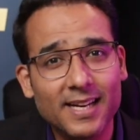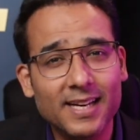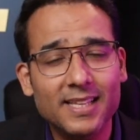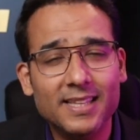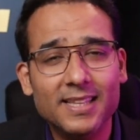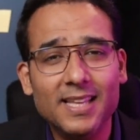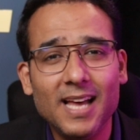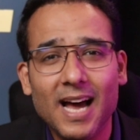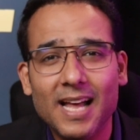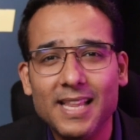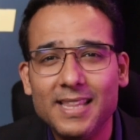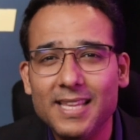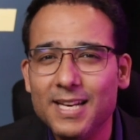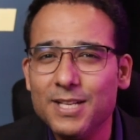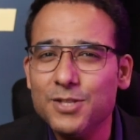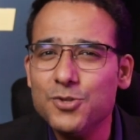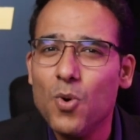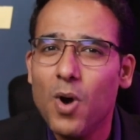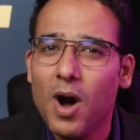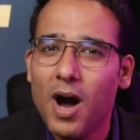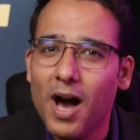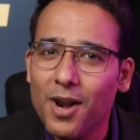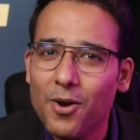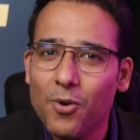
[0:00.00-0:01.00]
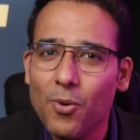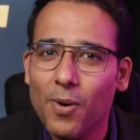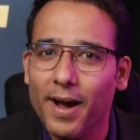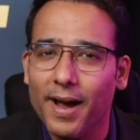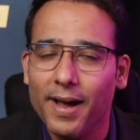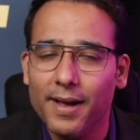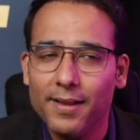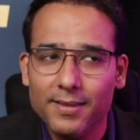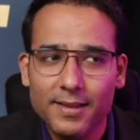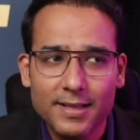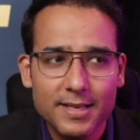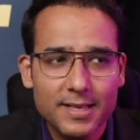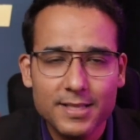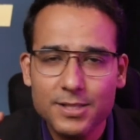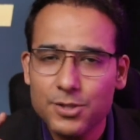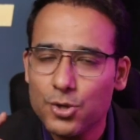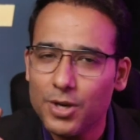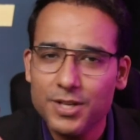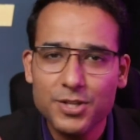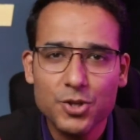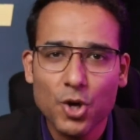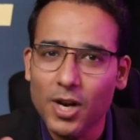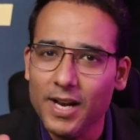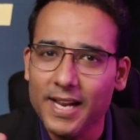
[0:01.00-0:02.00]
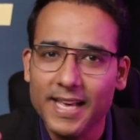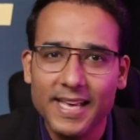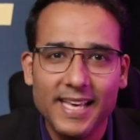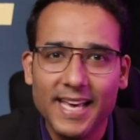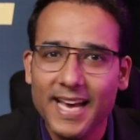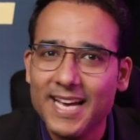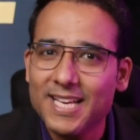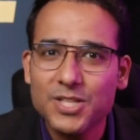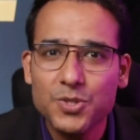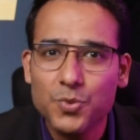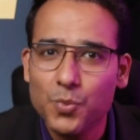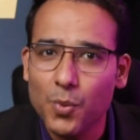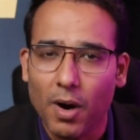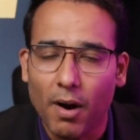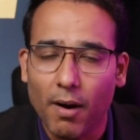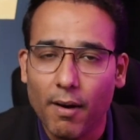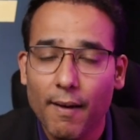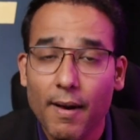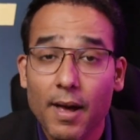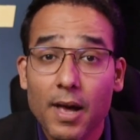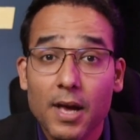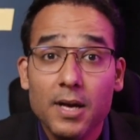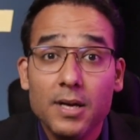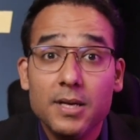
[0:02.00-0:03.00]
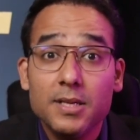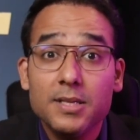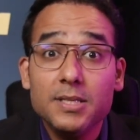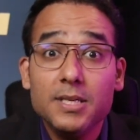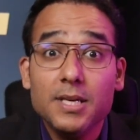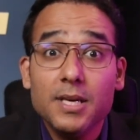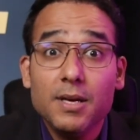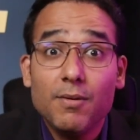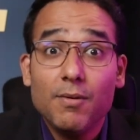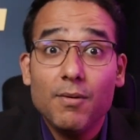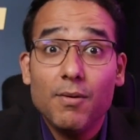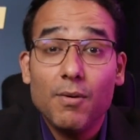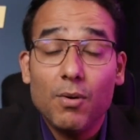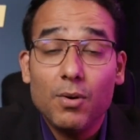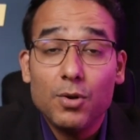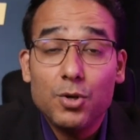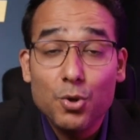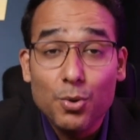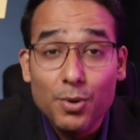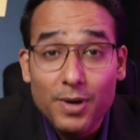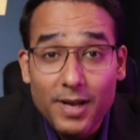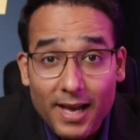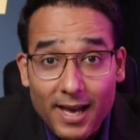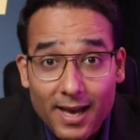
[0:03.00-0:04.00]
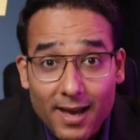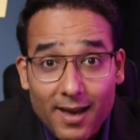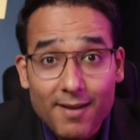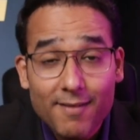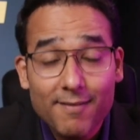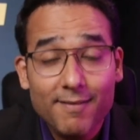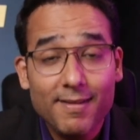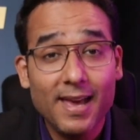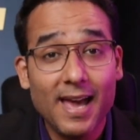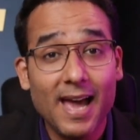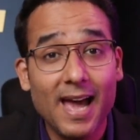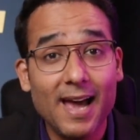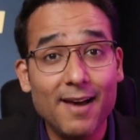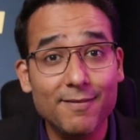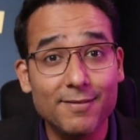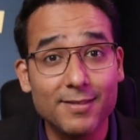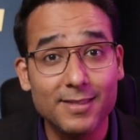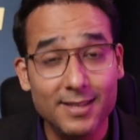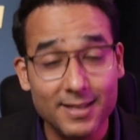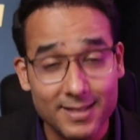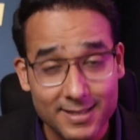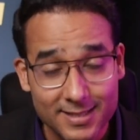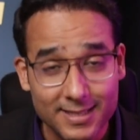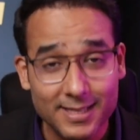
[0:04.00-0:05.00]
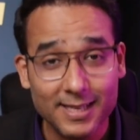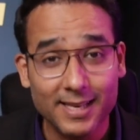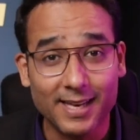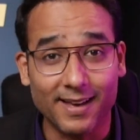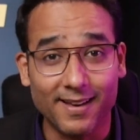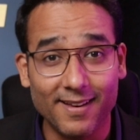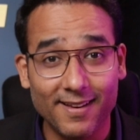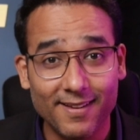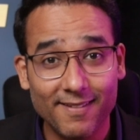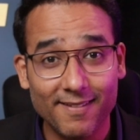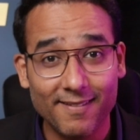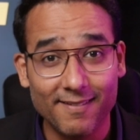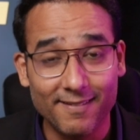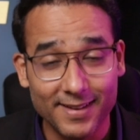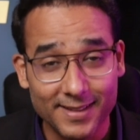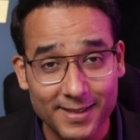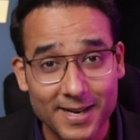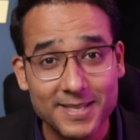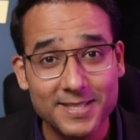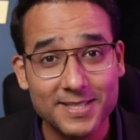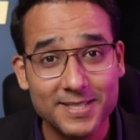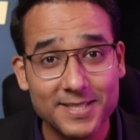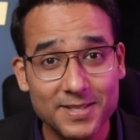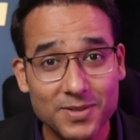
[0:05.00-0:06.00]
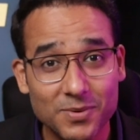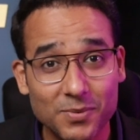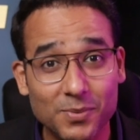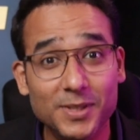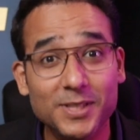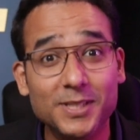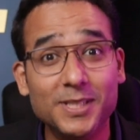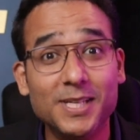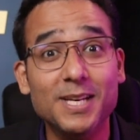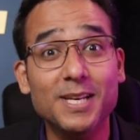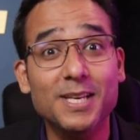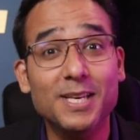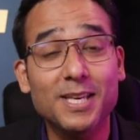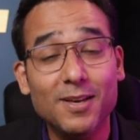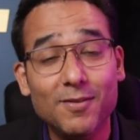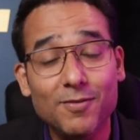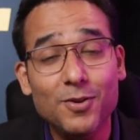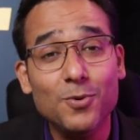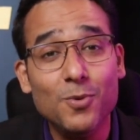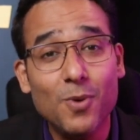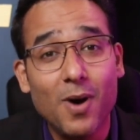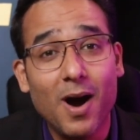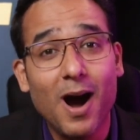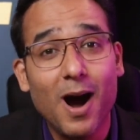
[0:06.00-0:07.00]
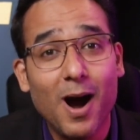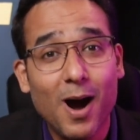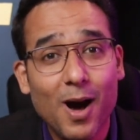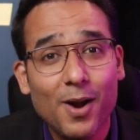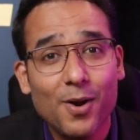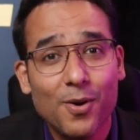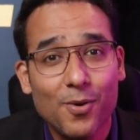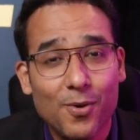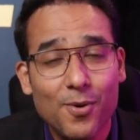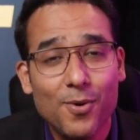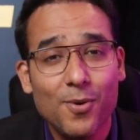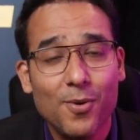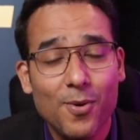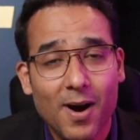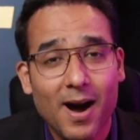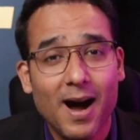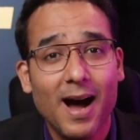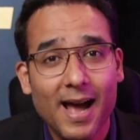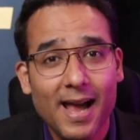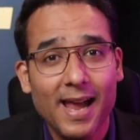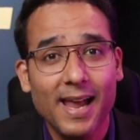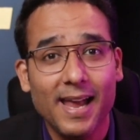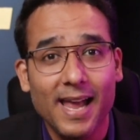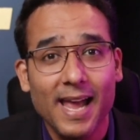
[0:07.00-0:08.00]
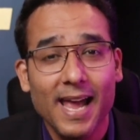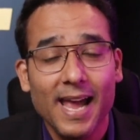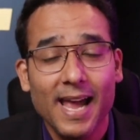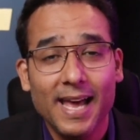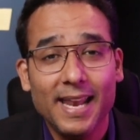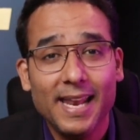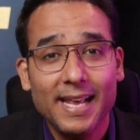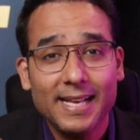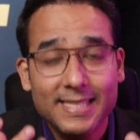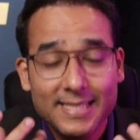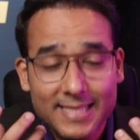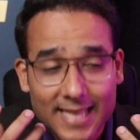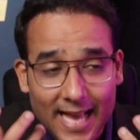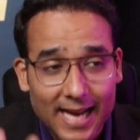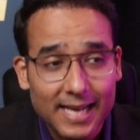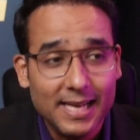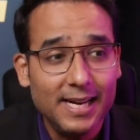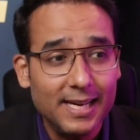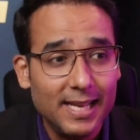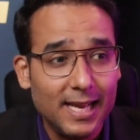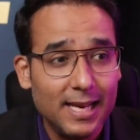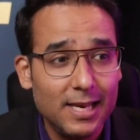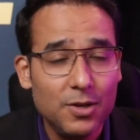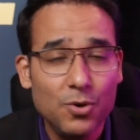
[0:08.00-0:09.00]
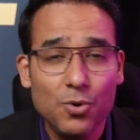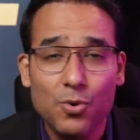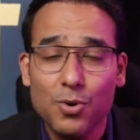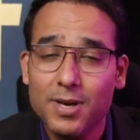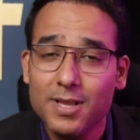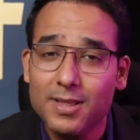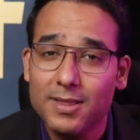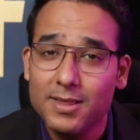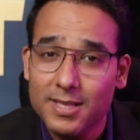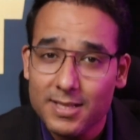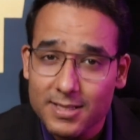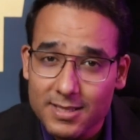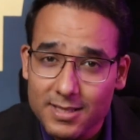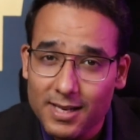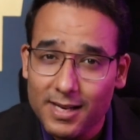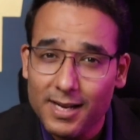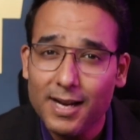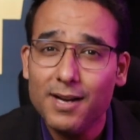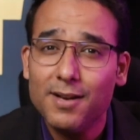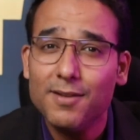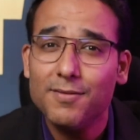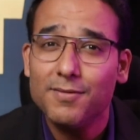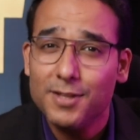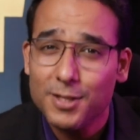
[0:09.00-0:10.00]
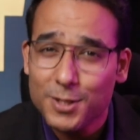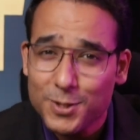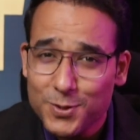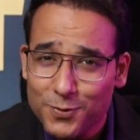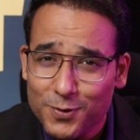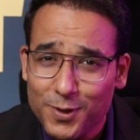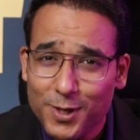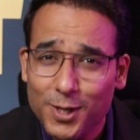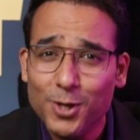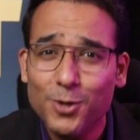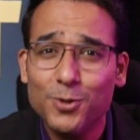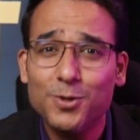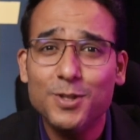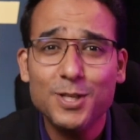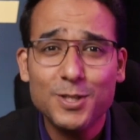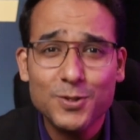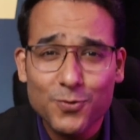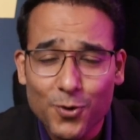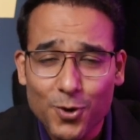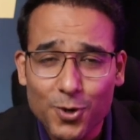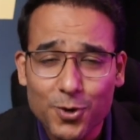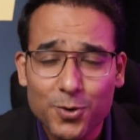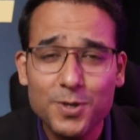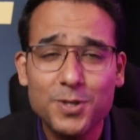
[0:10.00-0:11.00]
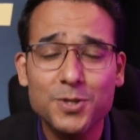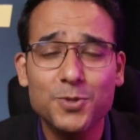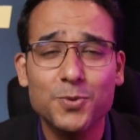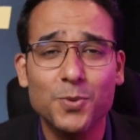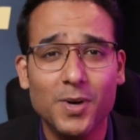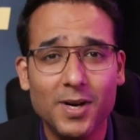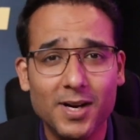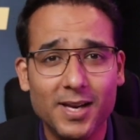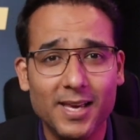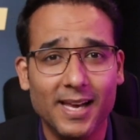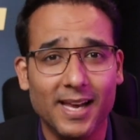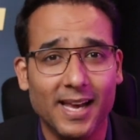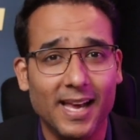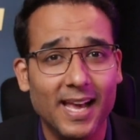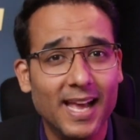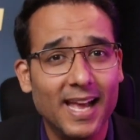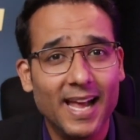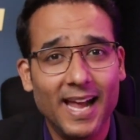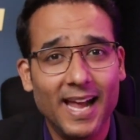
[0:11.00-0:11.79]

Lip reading: That there's no ROI. It's all guesswork. See, today we have this thing with us, which can give you ROI and exactly tell you, okay, this creative, this video, this photo is working,